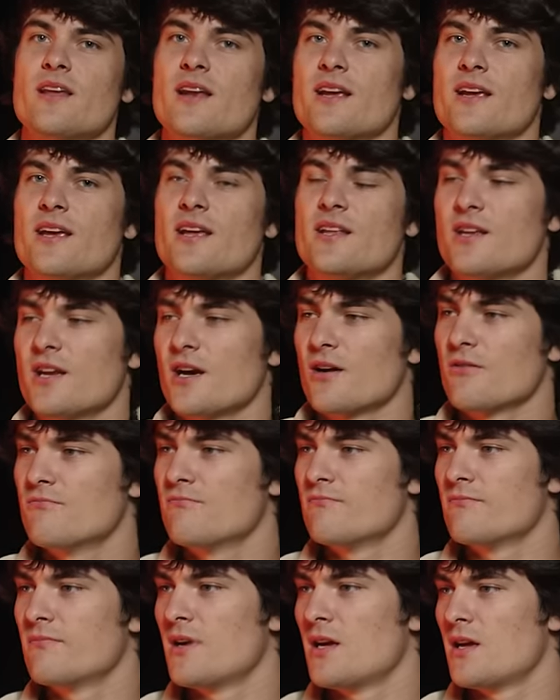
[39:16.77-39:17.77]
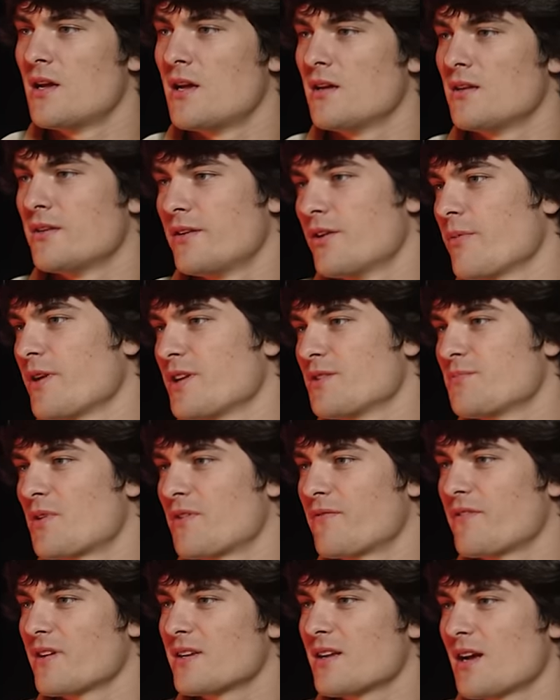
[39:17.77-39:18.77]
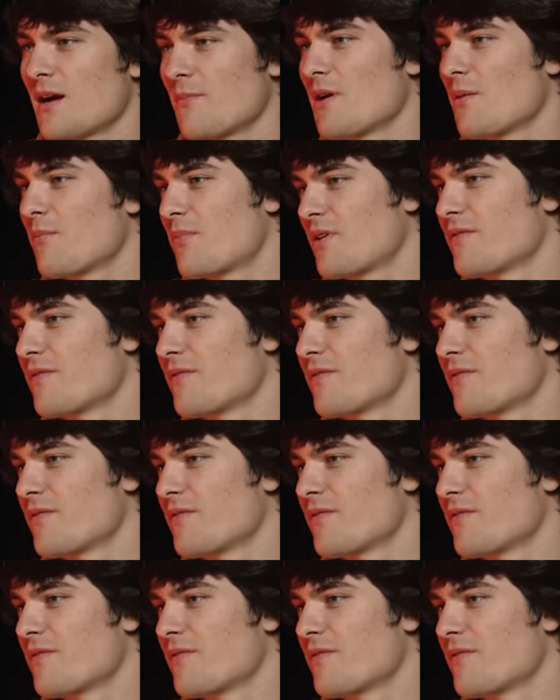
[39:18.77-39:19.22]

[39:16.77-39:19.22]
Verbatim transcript: Then again, you know, nobody's perfect. I'm not